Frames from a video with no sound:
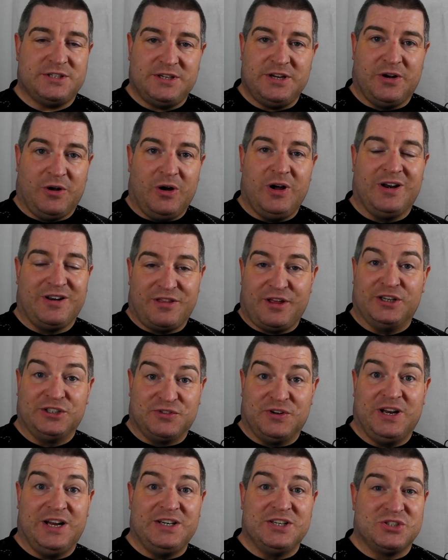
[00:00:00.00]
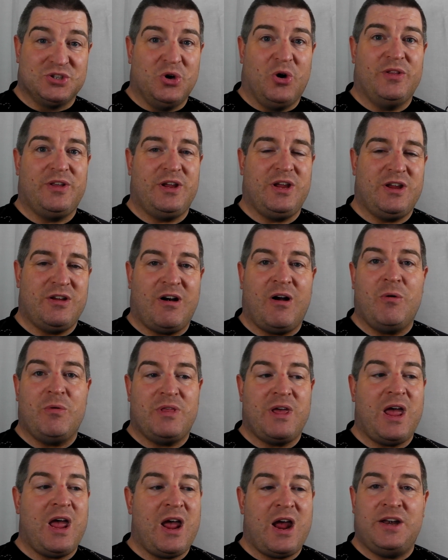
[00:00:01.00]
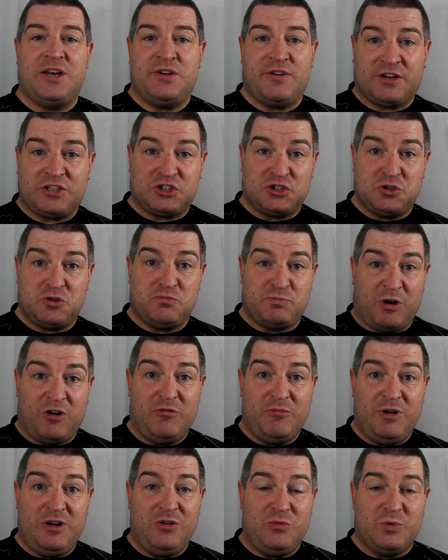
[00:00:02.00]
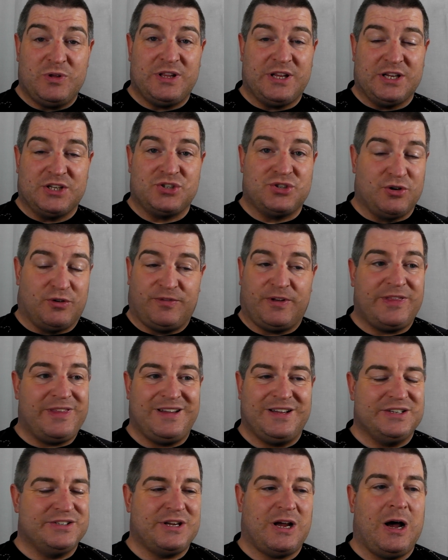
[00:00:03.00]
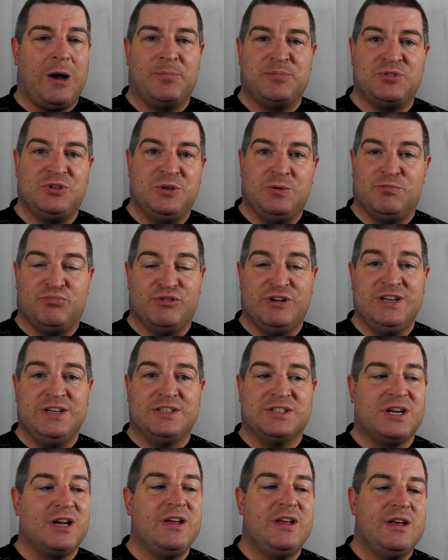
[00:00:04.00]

you know, and thanks for letting us know that you're out there and you're experimenting with this stuff. I think it's absolutely brilliant.